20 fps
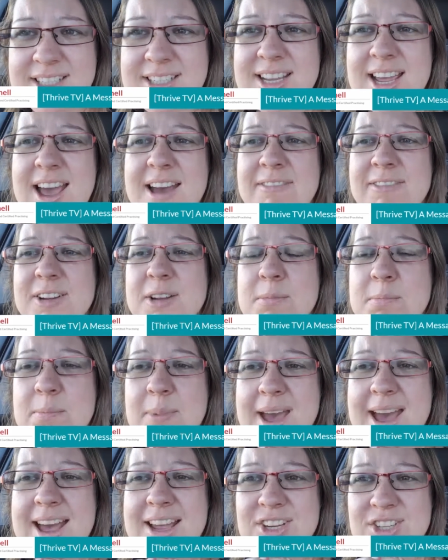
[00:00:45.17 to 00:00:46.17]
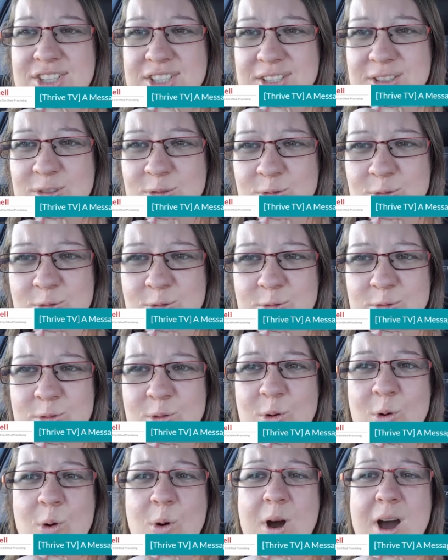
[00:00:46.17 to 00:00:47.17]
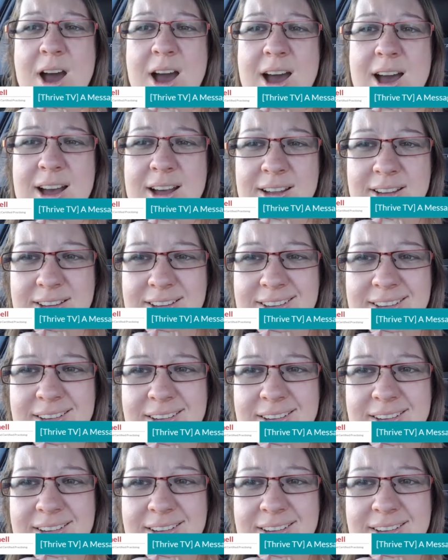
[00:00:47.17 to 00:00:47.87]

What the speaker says: to have compassion for